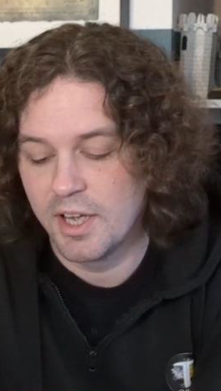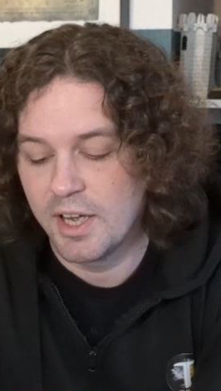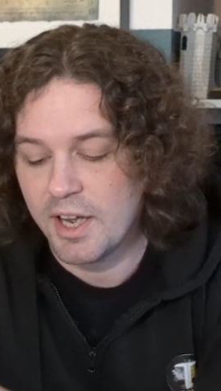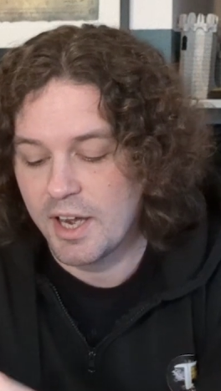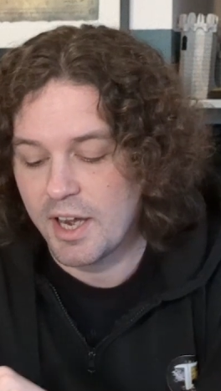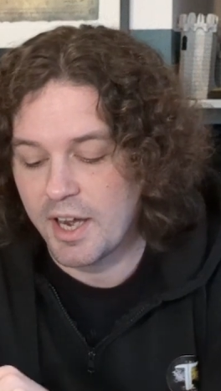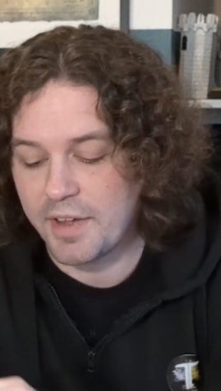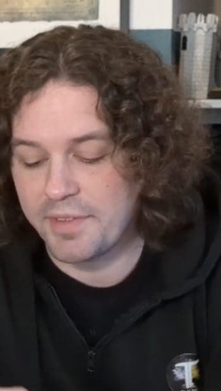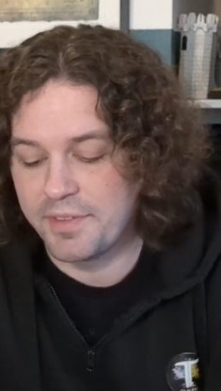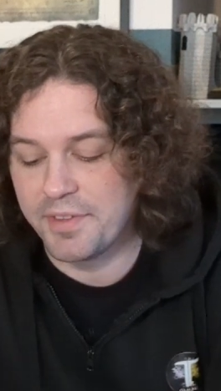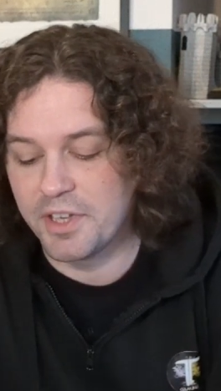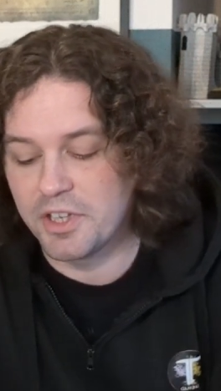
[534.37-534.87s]

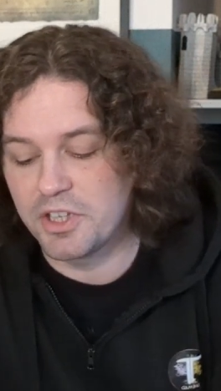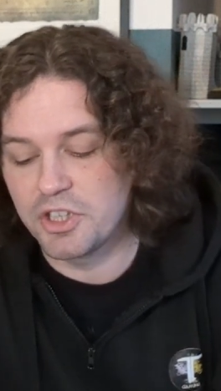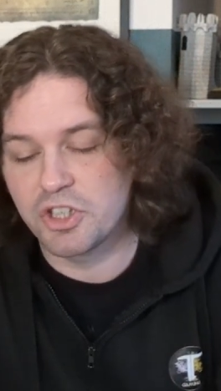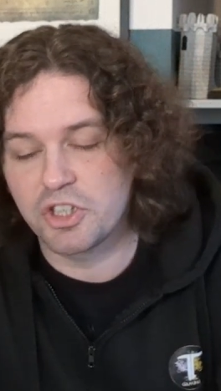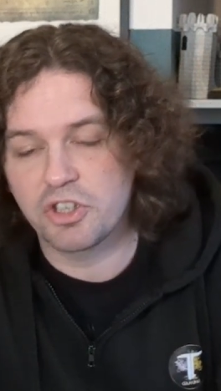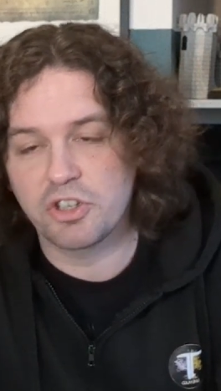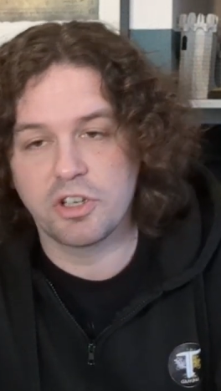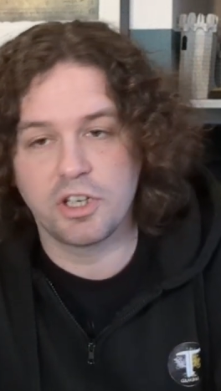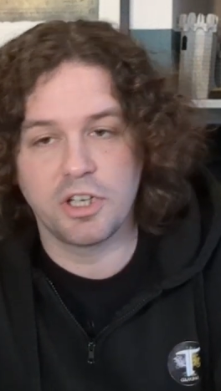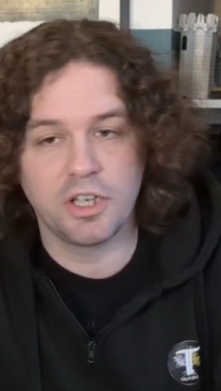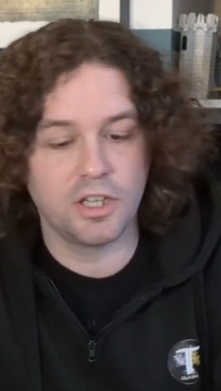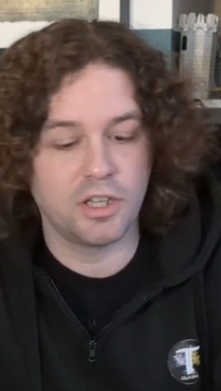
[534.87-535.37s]
and they
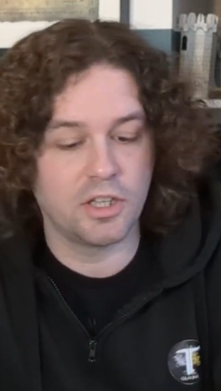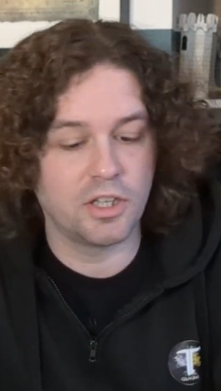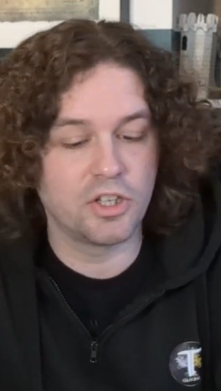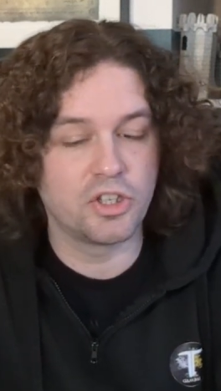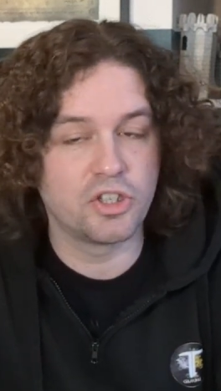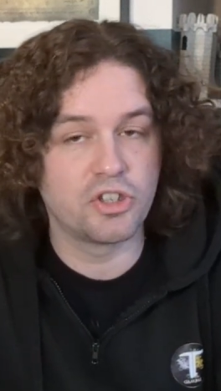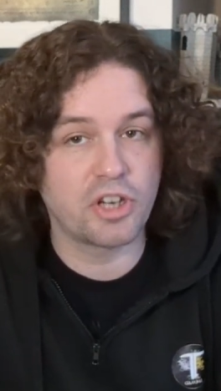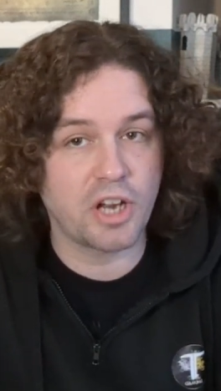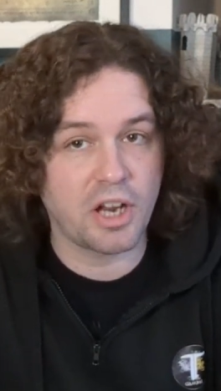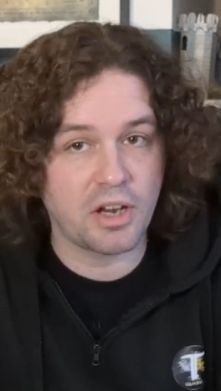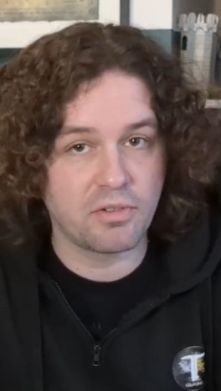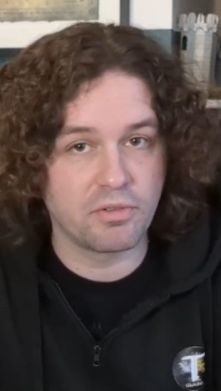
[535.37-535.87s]
treat the
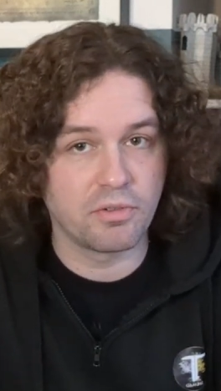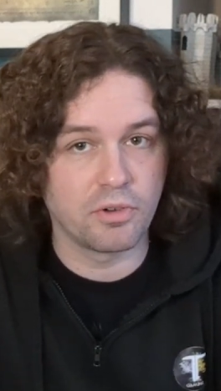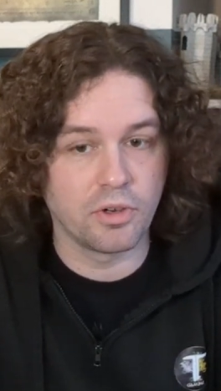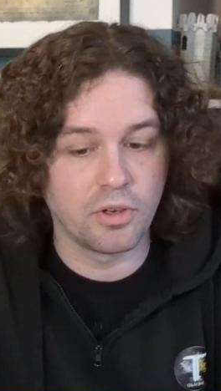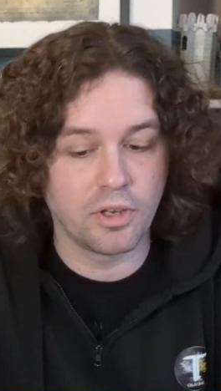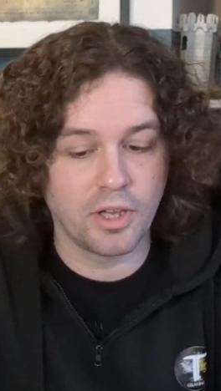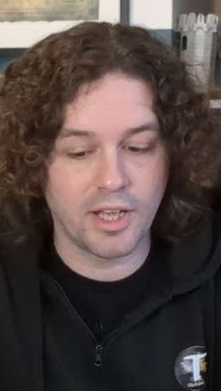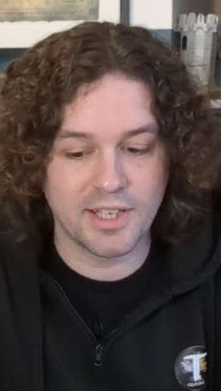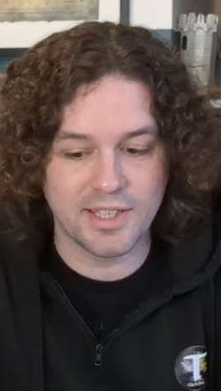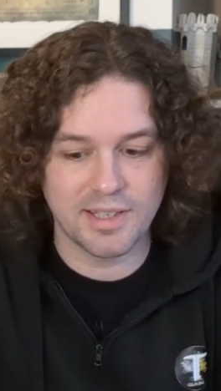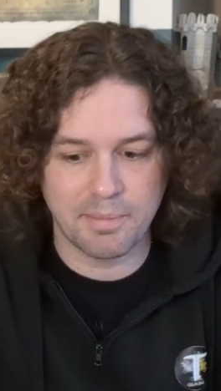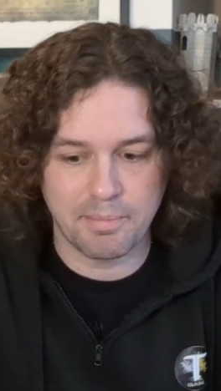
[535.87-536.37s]

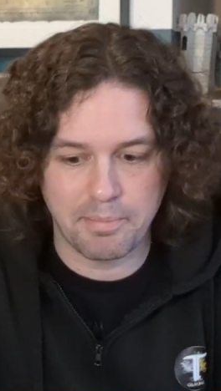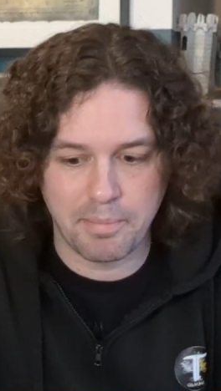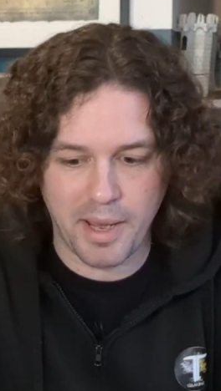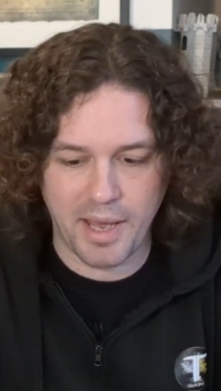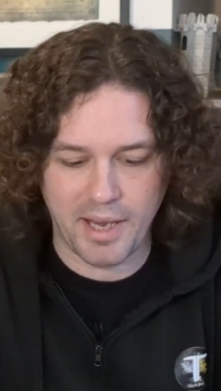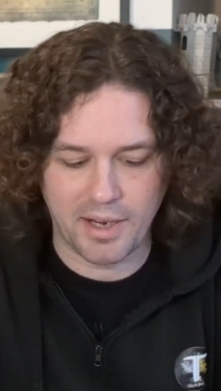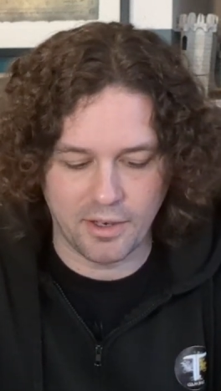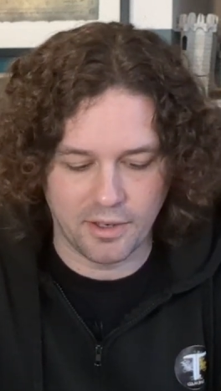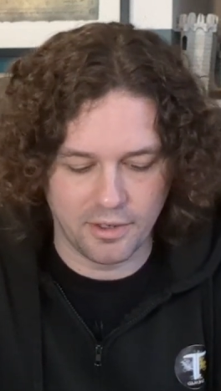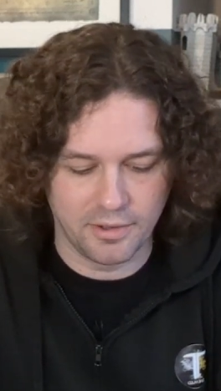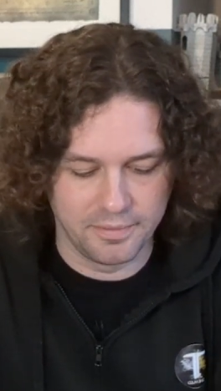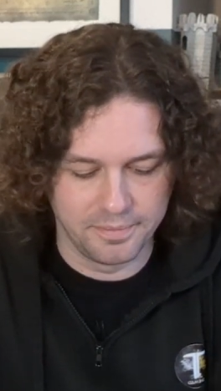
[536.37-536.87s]
general as a
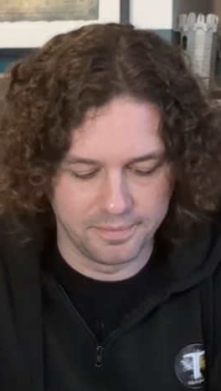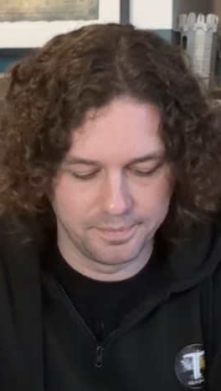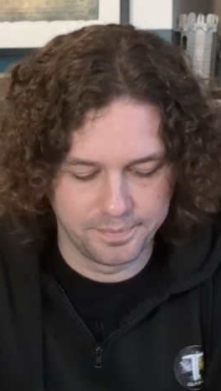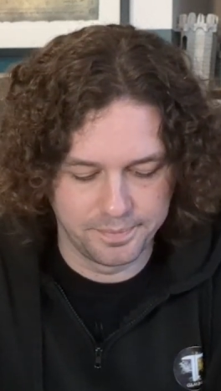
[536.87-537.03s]
banner.